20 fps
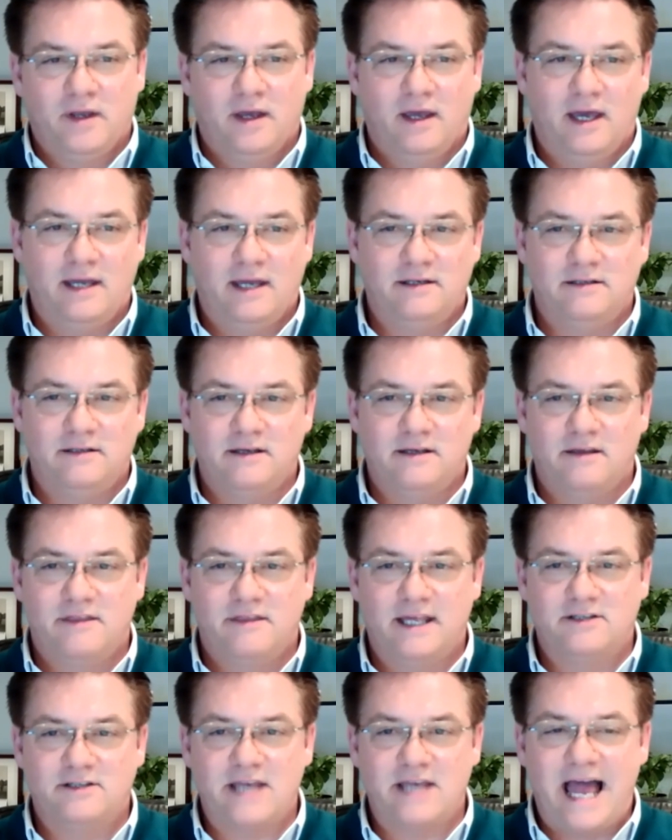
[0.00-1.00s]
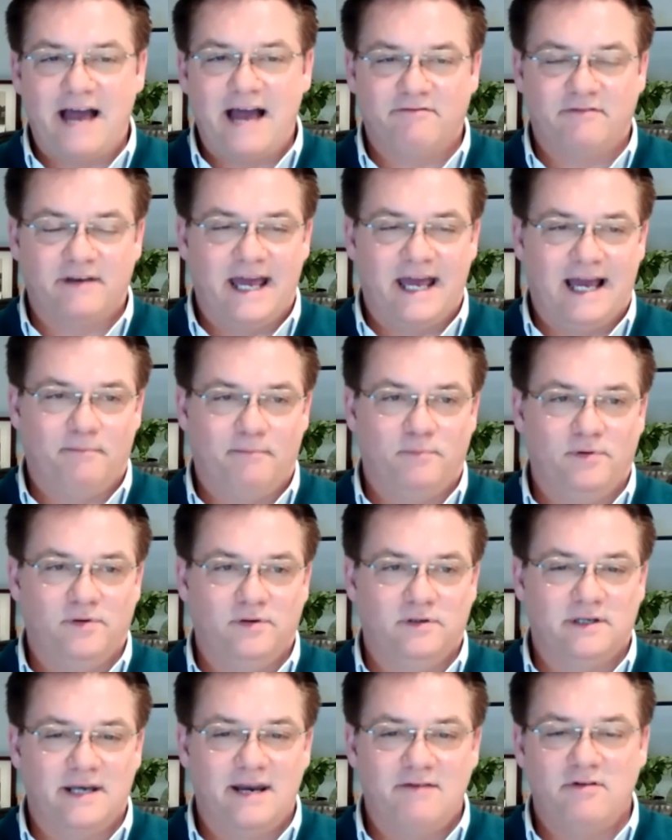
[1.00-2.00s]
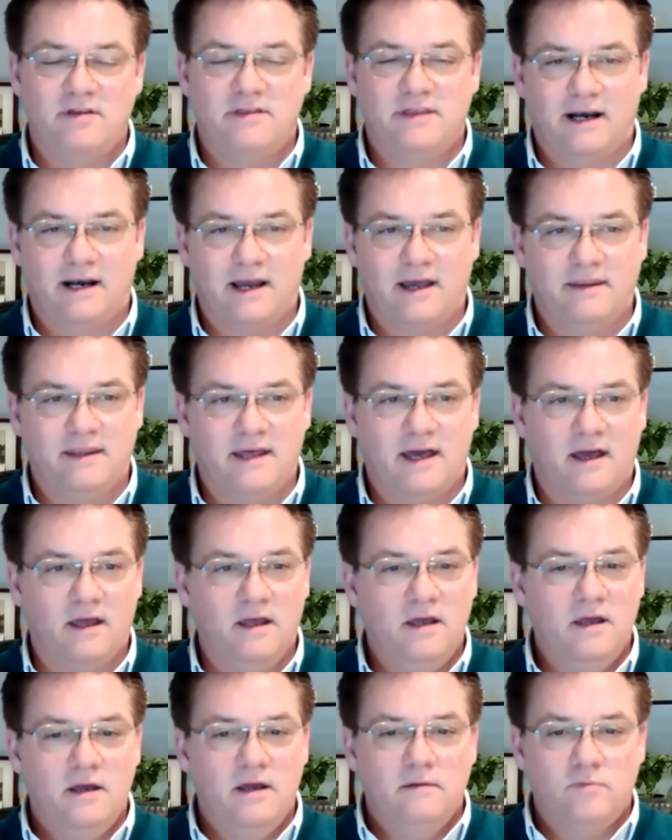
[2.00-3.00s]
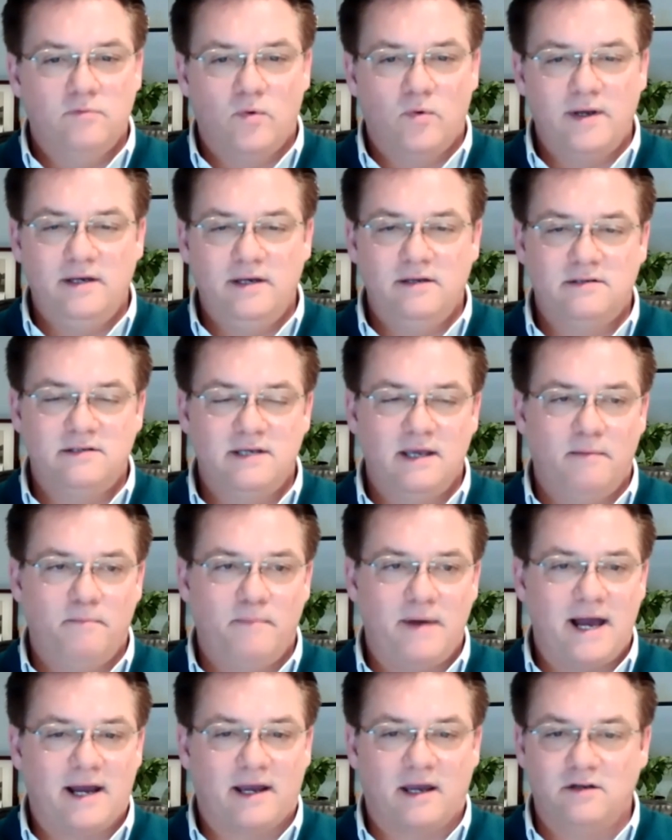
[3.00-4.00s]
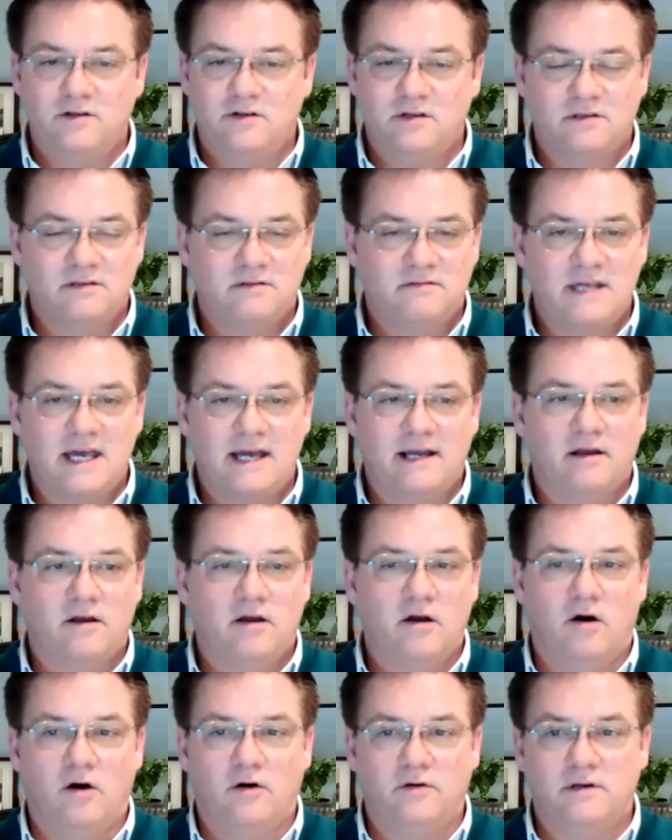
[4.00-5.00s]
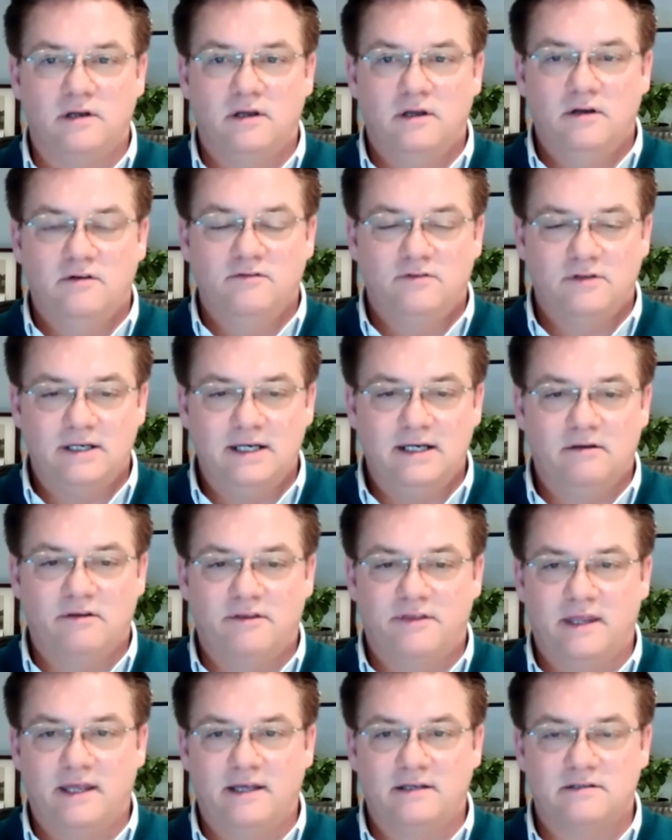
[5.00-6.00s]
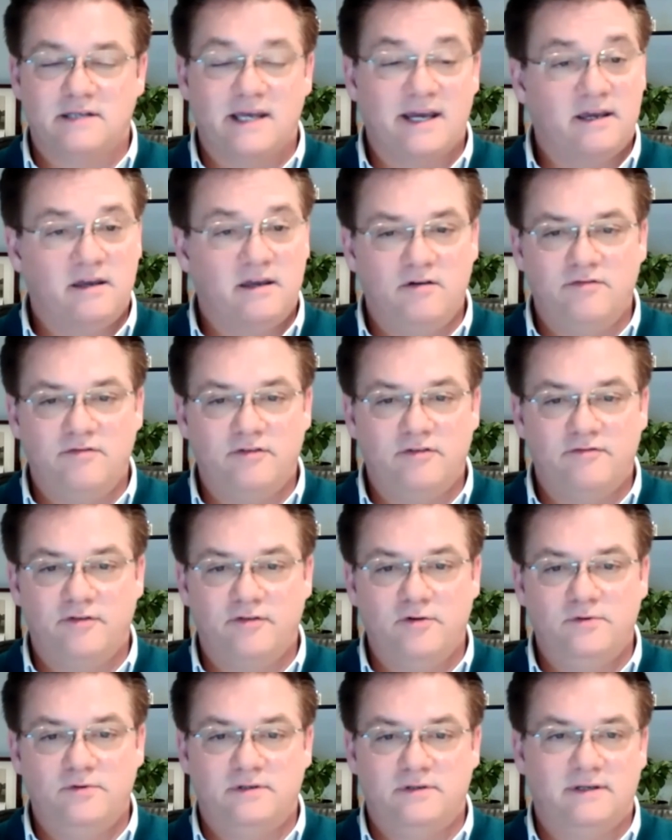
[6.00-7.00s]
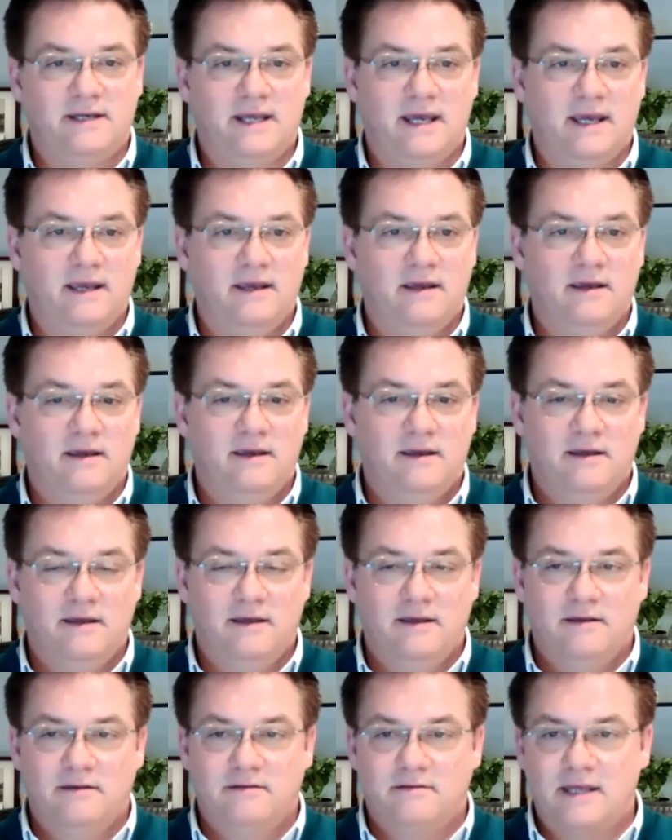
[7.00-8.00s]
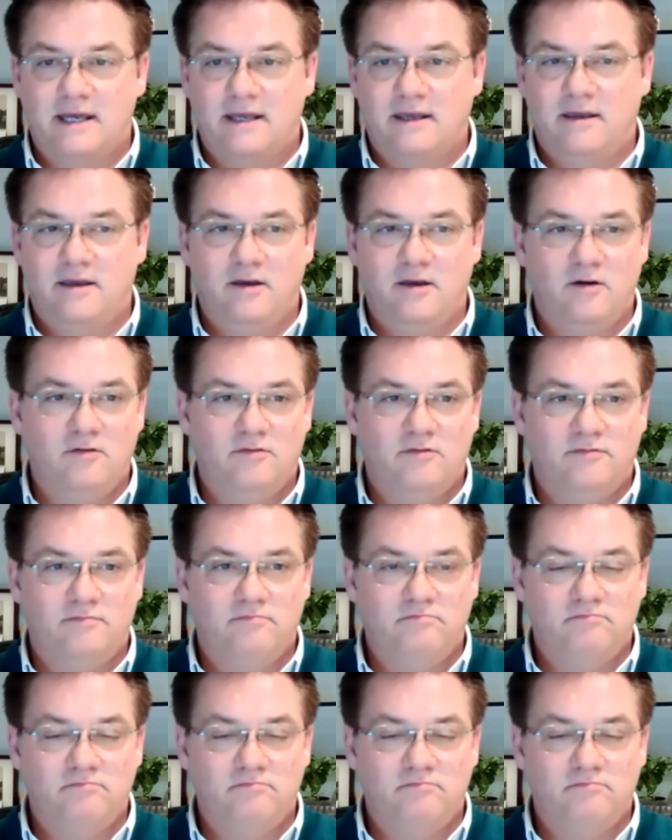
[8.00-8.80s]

and the things that haven't happened and everything like that. But when you sit back and just thank God for the little things, thank you for food today. Thank you